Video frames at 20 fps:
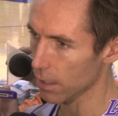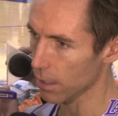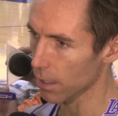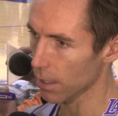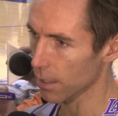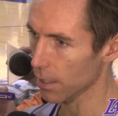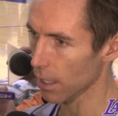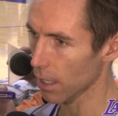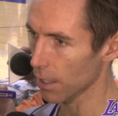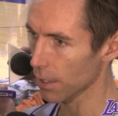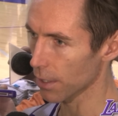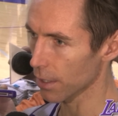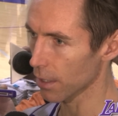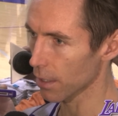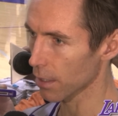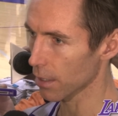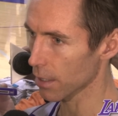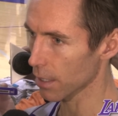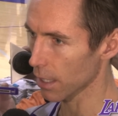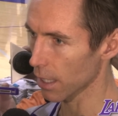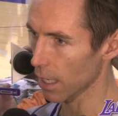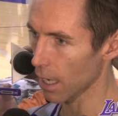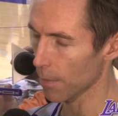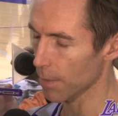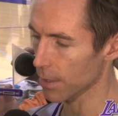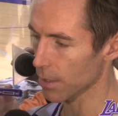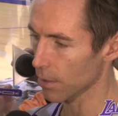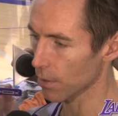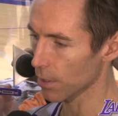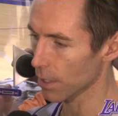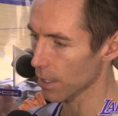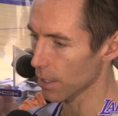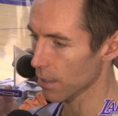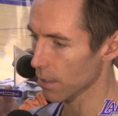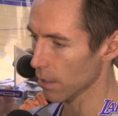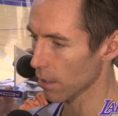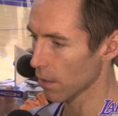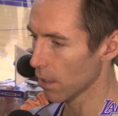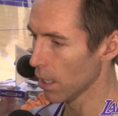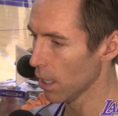You know, it's hard to get opportunities.
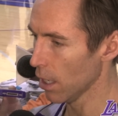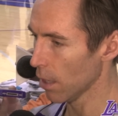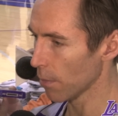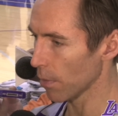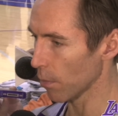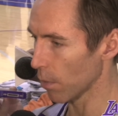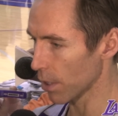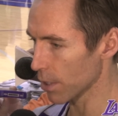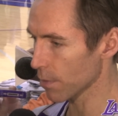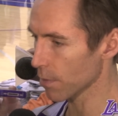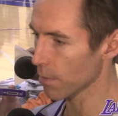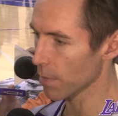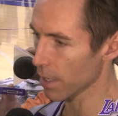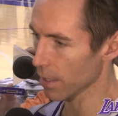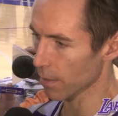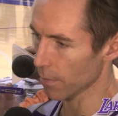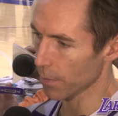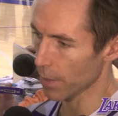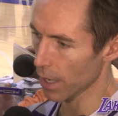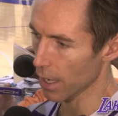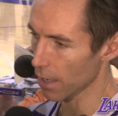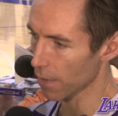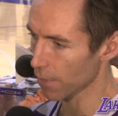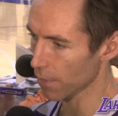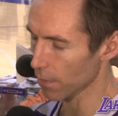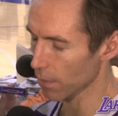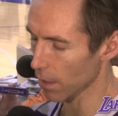So, but once we make them pay for